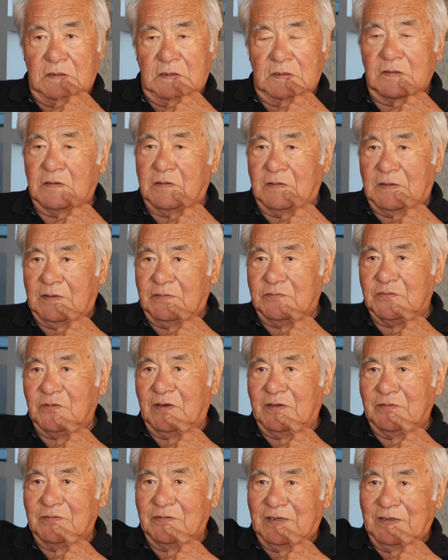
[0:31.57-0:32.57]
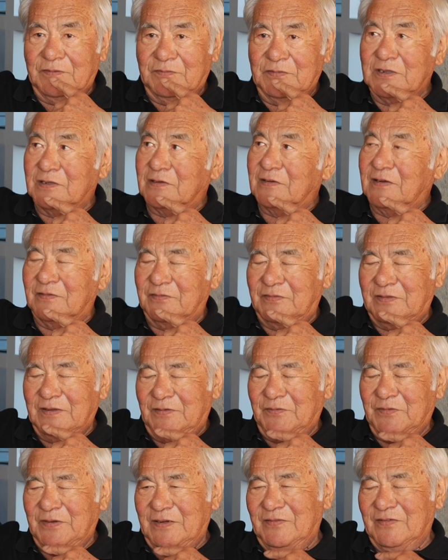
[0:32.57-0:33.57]
You know, not, not, you know, out, uh,
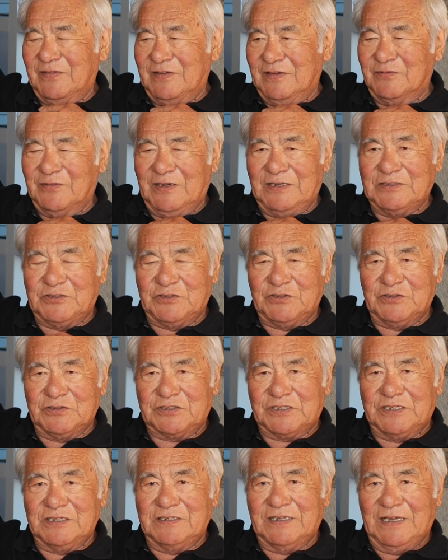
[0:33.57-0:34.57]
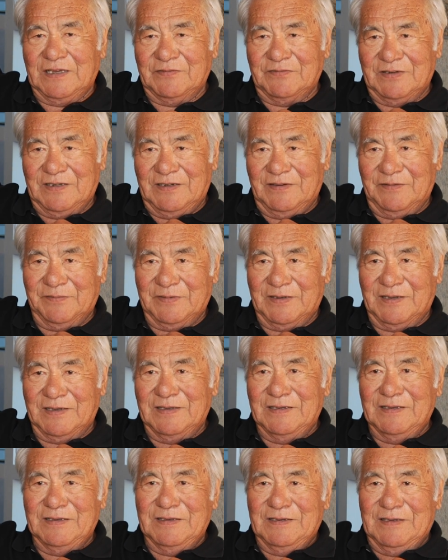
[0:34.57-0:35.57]
whatever, I used to do skin diving out by
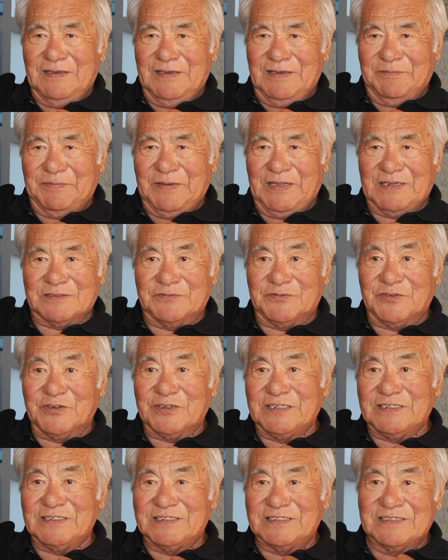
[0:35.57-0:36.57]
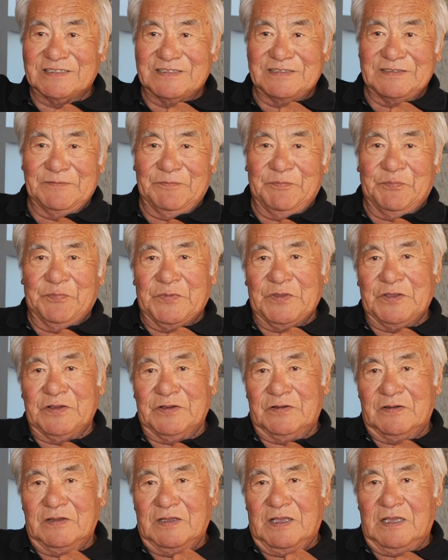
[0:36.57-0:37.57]
uh, Palos Verdes, you
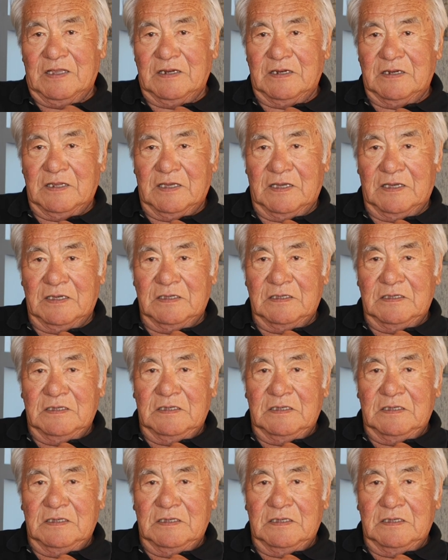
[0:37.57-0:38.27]
know, and, uh,